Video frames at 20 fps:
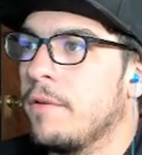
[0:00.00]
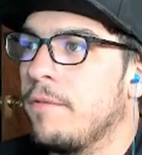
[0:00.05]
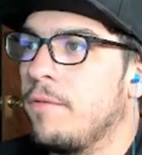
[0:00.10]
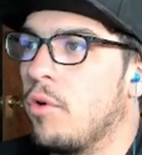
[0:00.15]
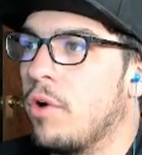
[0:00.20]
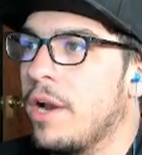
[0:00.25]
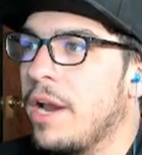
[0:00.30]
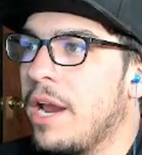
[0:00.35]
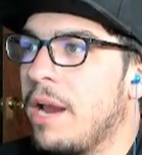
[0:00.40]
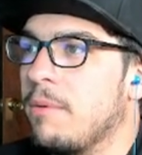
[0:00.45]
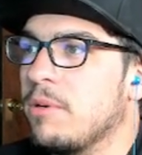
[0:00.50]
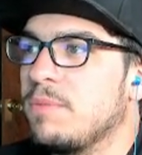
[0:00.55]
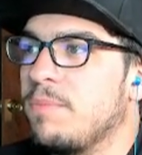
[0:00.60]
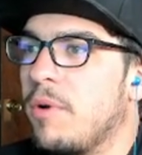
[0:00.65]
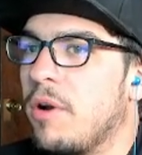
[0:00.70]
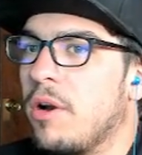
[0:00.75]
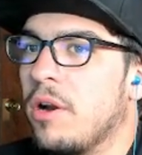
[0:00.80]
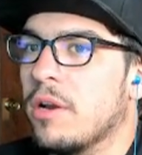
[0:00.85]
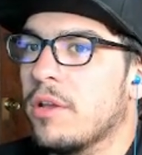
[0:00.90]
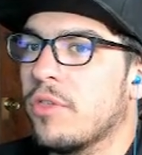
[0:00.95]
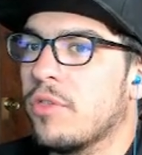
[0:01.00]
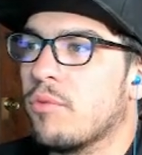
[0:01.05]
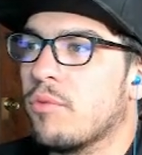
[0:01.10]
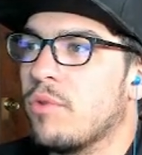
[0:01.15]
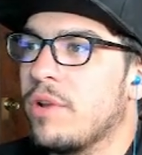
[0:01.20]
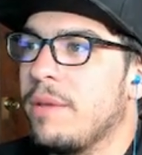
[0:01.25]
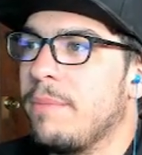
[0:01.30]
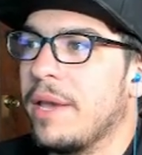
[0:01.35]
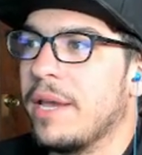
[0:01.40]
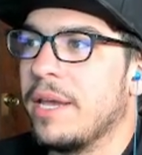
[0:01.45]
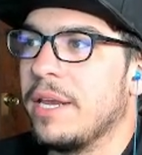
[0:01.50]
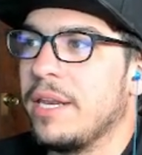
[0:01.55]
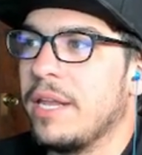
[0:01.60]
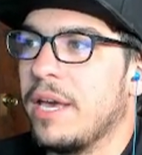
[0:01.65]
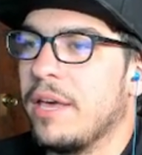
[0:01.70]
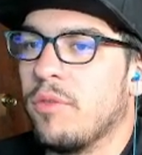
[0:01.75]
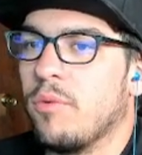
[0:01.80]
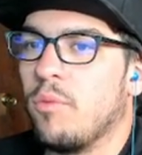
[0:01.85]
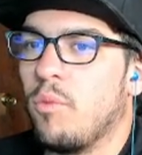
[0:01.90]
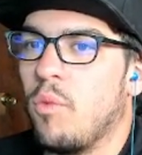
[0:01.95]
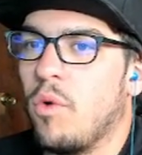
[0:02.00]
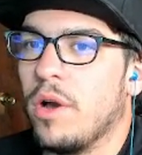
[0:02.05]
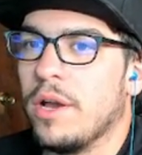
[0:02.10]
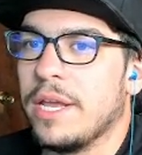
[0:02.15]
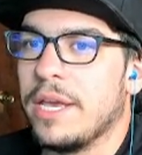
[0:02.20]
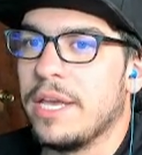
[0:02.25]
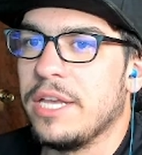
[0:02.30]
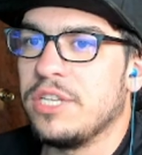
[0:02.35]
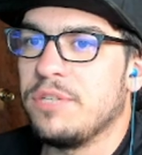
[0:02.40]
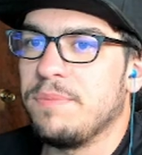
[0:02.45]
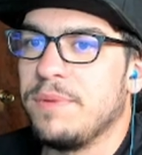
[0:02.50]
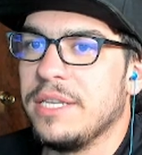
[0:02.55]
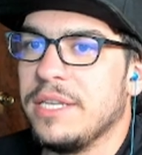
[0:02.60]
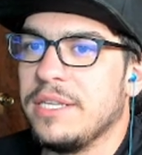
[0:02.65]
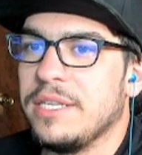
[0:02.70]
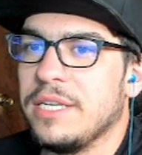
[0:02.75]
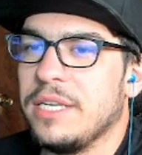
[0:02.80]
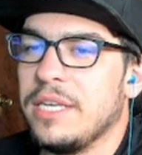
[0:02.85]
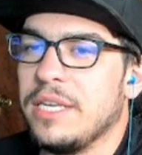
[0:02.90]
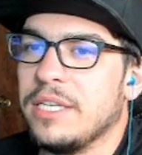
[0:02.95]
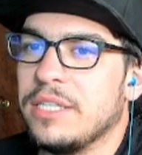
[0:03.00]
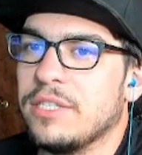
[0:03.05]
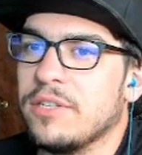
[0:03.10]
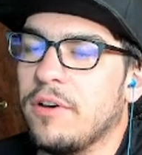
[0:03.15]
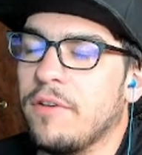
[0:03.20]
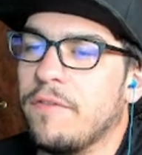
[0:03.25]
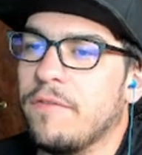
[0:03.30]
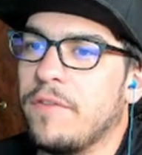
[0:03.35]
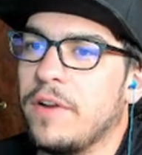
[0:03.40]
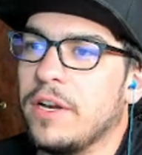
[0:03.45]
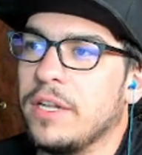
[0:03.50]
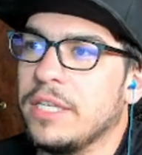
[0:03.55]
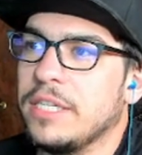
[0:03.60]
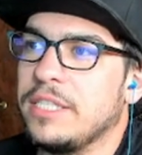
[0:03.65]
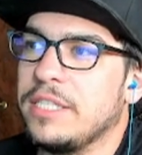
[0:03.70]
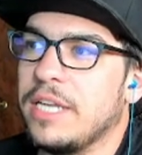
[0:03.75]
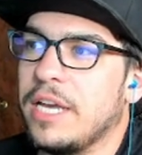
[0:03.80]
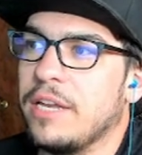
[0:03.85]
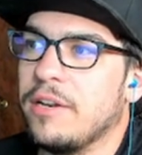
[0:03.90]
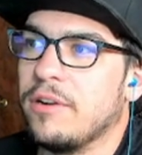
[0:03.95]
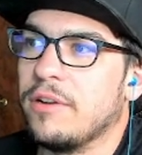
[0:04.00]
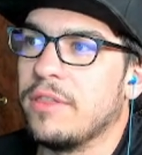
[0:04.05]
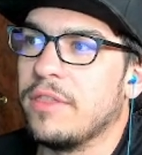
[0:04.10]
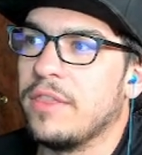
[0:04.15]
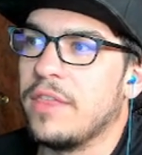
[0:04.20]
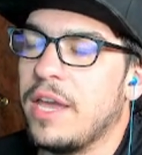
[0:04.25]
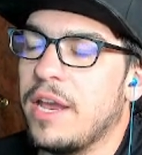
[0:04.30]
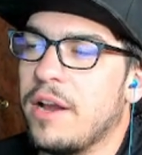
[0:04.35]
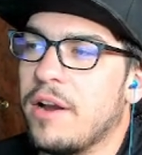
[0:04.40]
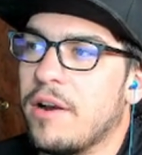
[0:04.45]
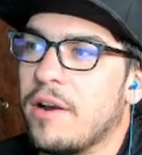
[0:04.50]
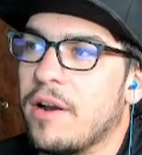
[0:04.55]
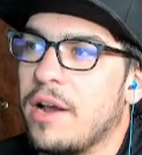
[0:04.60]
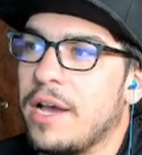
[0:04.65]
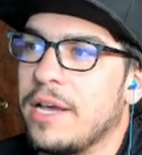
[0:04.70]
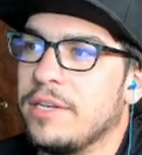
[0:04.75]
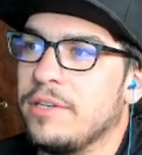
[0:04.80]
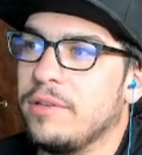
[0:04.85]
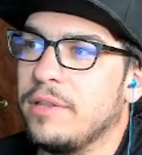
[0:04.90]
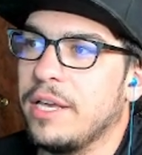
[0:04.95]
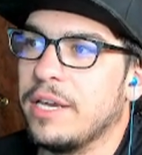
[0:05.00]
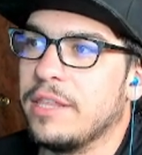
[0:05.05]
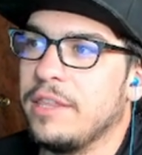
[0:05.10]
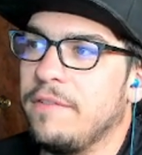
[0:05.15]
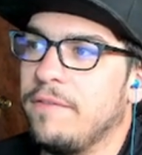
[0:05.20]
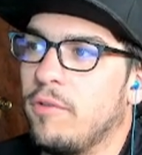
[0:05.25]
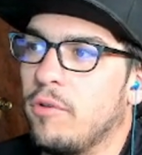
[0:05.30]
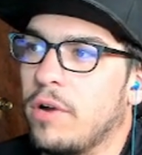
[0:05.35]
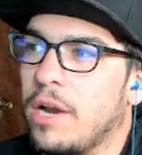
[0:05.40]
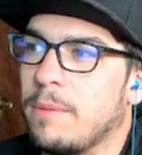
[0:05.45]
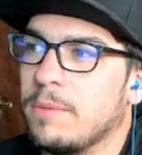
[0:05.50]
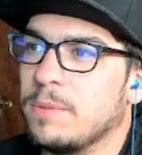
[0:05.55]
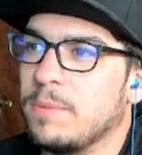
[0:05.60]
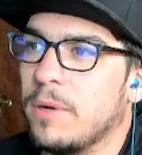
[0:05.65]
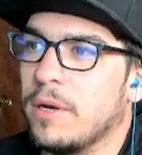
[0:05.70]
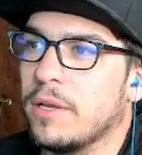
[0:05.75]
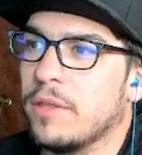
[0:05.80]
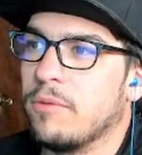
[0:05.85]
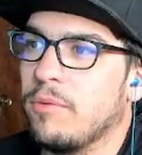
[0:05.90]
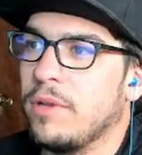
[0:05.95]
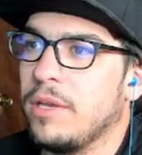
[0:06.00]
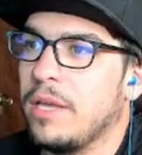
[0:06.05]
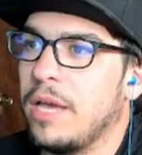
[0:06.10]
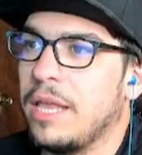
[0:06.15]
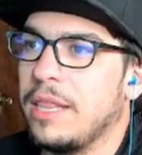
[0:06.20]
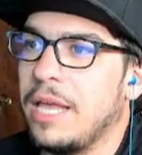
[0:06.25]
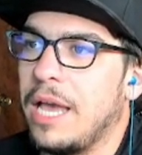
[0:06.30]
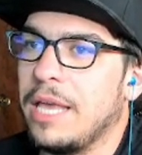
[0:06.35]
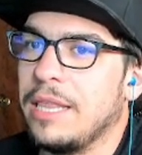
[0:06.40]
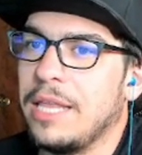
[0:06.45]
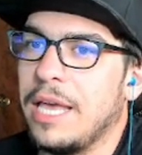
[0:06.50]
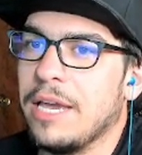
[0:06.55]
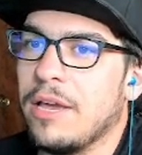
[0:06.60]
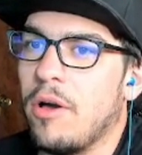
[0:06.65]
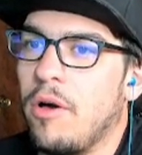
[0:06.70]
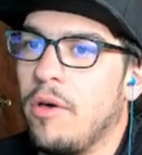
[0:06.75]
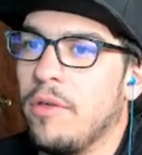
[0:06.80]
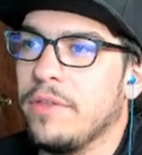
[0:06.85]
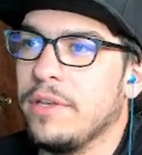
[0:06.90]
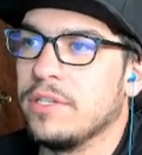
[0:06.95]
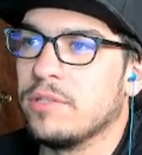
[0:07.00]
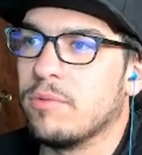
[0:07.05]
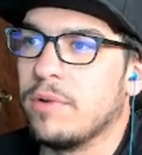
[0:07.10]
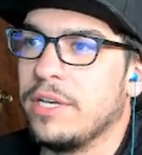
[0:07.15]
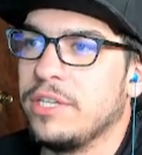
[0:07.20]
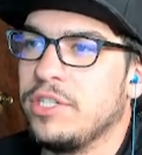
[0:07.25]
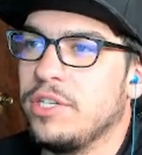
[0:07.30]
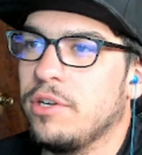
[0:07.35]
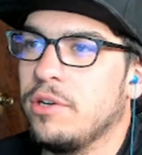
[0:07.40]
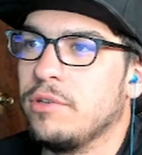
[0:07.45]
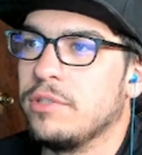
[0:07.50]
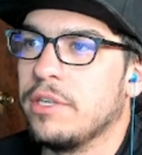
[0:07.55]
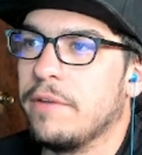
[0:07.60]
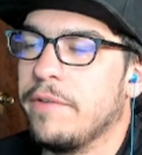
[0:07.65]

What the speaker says: 4 Hammer Spark, 3 Megadeth, 1 HPD, so fairly standard there. I do like the 4 Hammer Spark, 3. I like all these ratios.